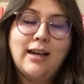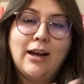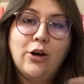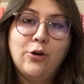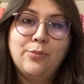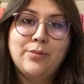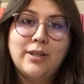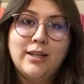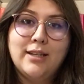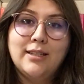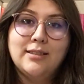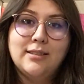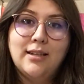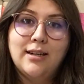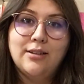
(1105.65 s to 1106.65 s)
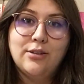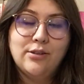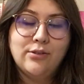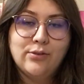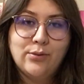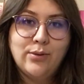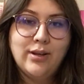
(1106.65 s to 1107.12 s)
I hope that it's done and
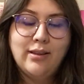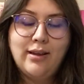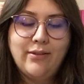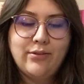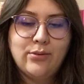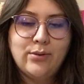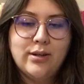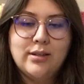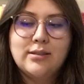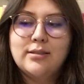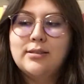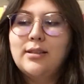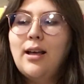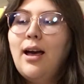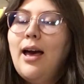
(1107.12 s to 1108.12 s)
over with afterwards.